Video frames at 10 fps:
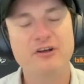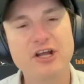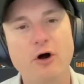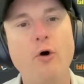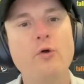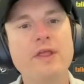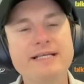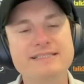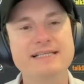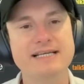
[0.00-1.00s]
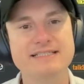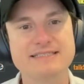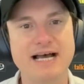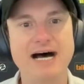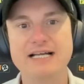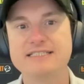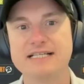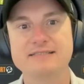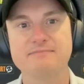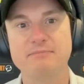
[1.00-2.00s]
All these things are just
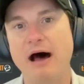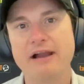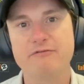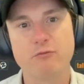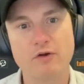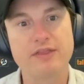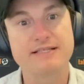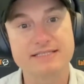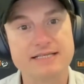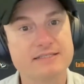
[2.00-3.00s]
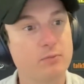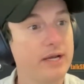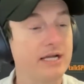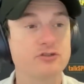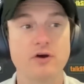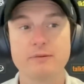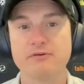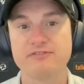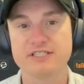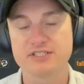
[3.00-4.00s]
part of what this is. We are trying to
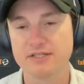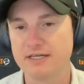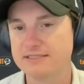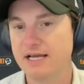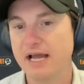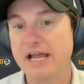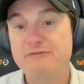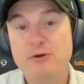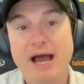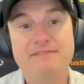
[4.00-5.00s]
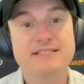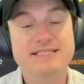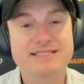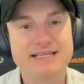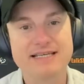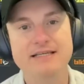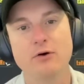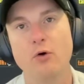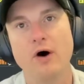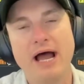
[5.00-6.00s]
professionalize. If you haven't seen
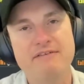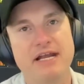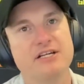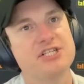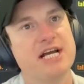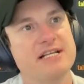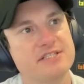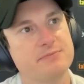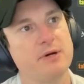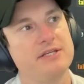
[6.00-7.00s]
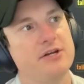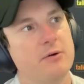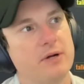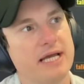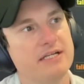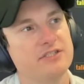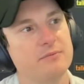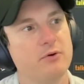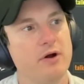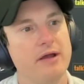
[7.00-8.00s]
or haven't had a chance, we're getting to the
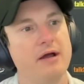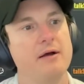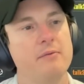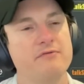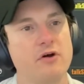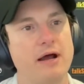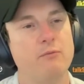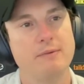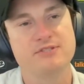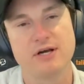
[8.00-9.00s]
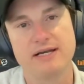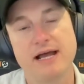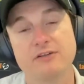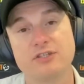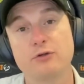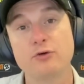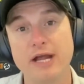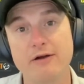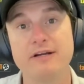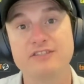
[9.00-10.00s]
point. We've got our website now, so
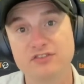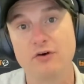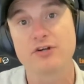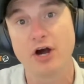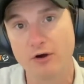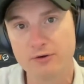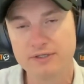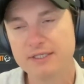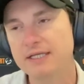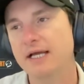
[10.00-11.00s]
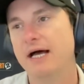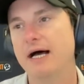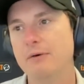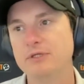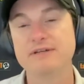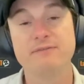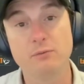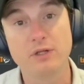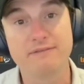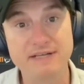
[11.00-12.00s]
goodareas.co, which
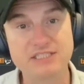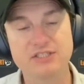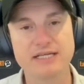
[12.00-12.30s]
will eventually